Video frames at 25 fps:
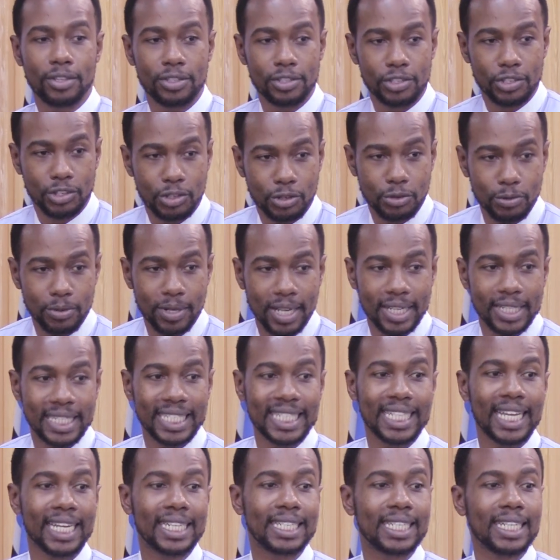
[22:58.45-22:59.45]

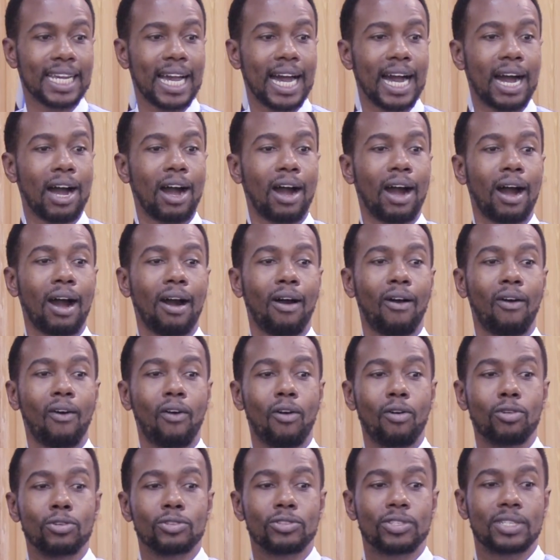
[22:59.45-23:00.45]
students that are
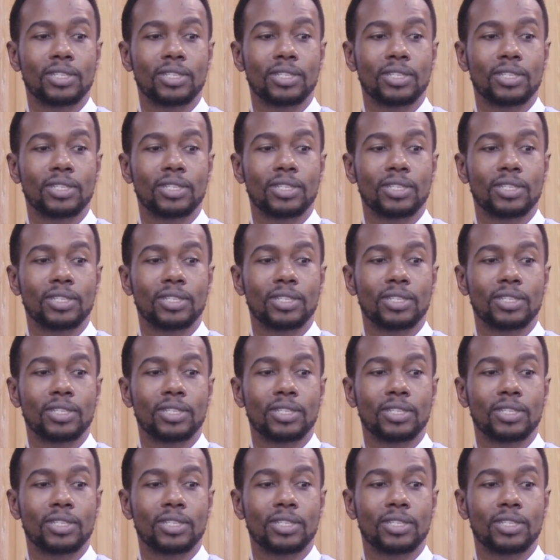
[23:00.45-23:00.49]
all